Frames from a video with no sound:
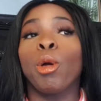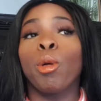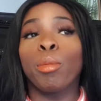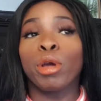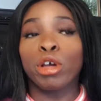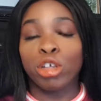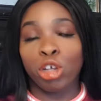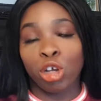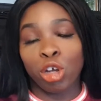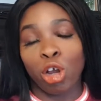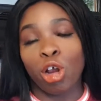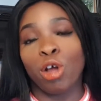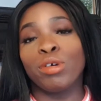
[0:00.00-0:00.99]
because your
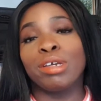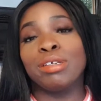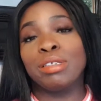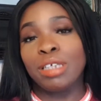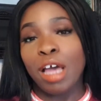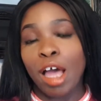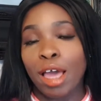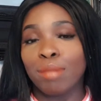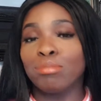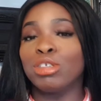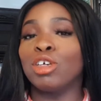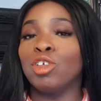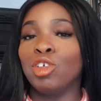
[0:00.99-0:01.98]
girl needs time
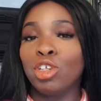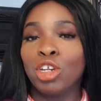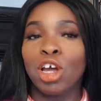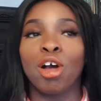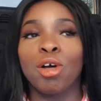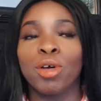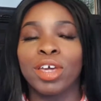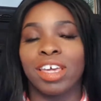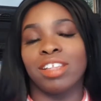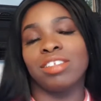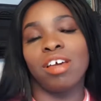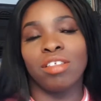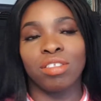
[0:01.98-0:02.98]
to, you know,
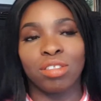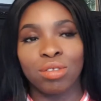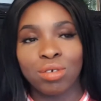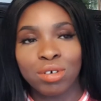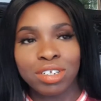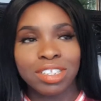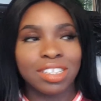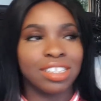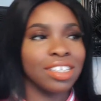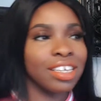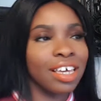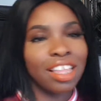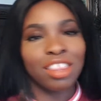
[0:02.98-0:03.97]
get her thoughts
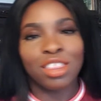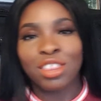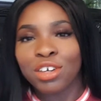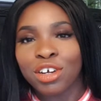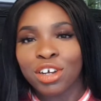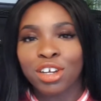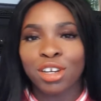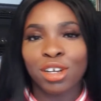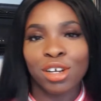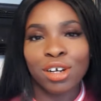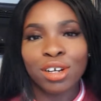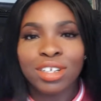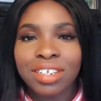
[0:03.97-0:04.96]

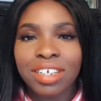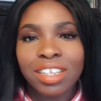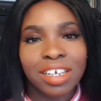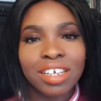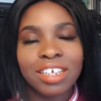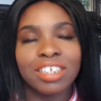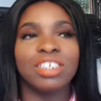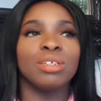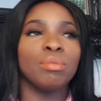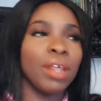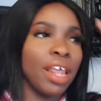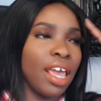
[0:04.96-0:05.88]
together-ish. But